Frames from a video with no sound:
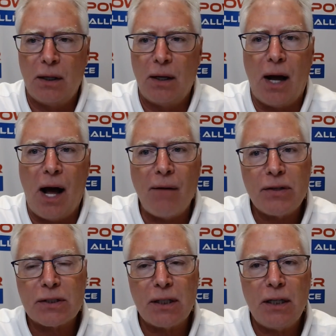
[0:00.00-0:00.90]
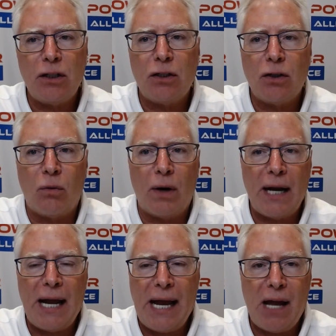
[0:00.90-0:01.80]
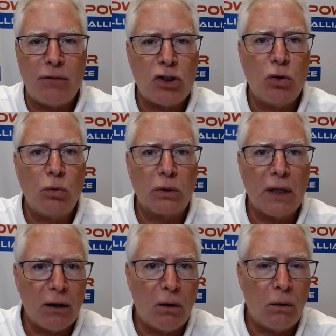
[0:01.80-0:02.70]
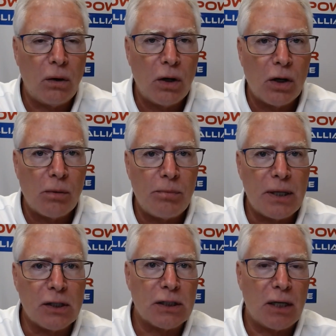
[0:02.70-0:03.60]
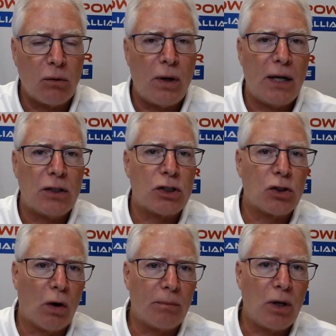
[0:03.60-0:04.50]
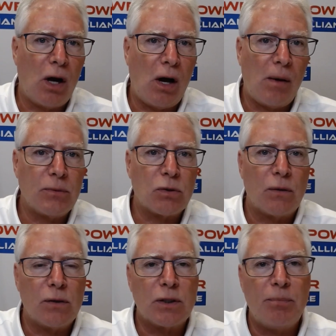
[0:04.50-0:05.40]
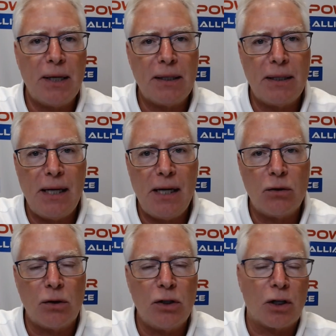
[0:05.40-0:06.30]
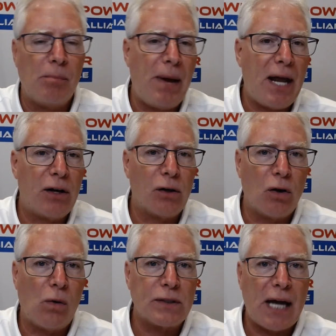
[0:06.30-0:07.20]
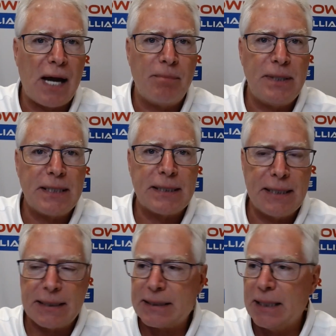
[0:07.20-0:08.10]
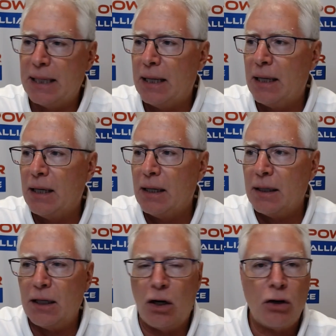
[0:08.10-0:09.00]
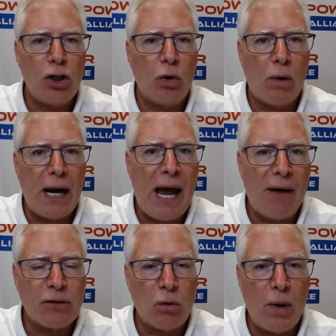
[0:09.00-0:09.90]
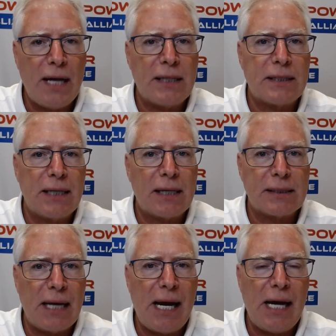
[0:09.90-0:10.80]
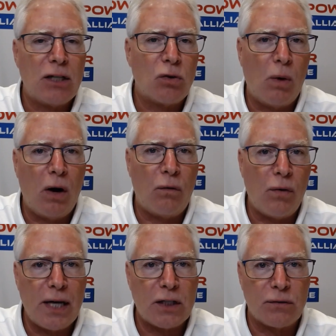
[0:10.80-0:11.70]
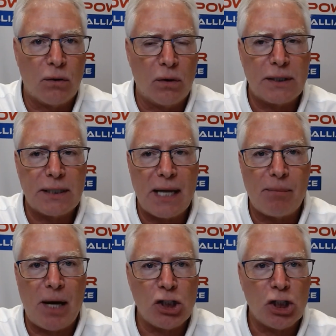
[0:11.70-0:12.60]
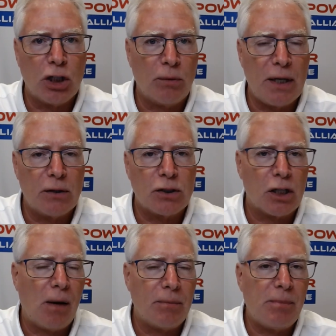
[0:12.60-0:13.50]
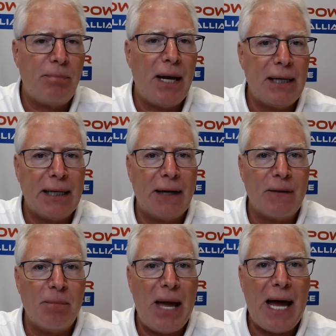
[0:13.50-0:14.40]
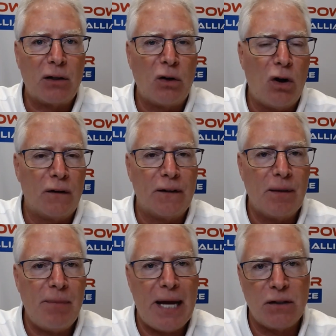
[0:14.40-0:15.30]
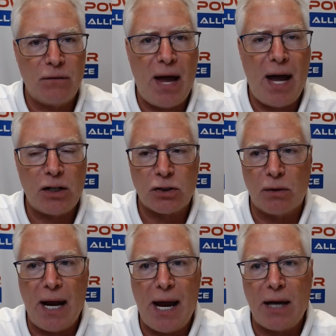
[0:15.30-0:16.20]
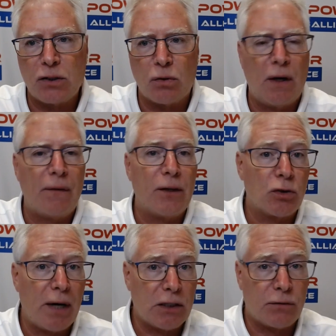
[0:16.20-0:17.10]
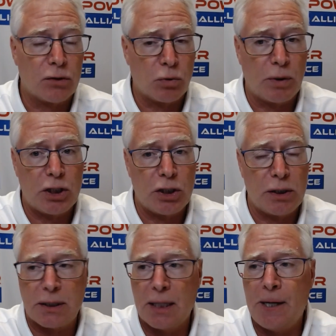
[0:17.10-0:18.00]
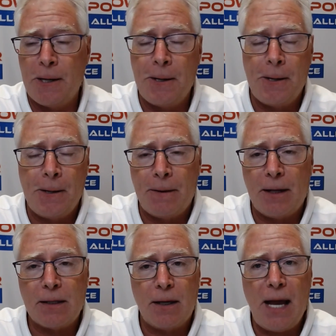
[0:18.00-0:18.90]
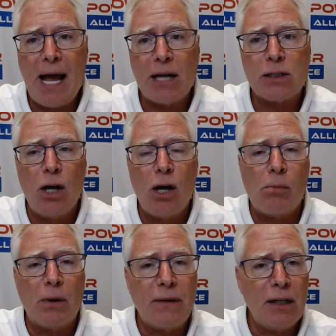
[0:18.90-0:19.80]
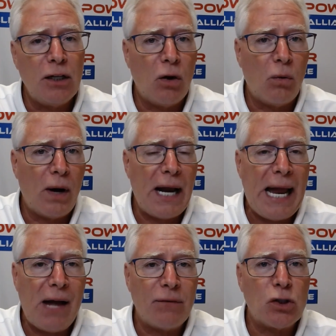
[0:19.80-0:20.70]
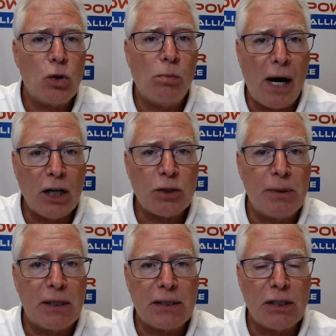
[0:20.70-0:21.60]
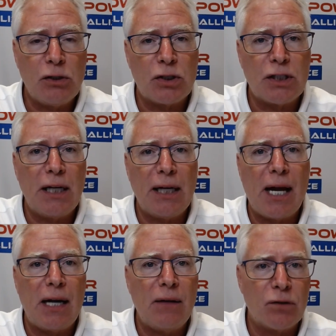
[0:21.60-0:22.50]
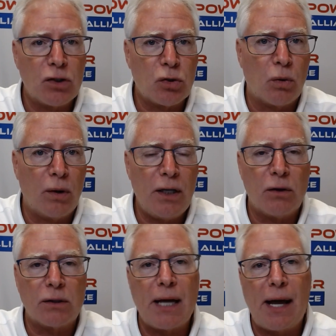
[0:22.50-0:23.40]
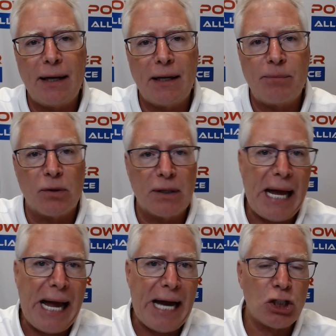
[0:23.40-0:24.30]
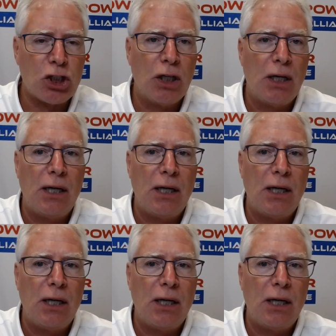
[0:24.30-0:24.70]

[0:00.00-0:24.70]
Obviously, you don't want to have too little, because then when a storm comes or there's a big need or your competitor goes out of business, you don't want to have to wait 6, 8, 12 weeks for a standby generator to come, depending on the backlog that the manufacturer has or on the transfer switches that has. But then you don't want to have too much, because then you're sitting on inventory, you're tying up your cash.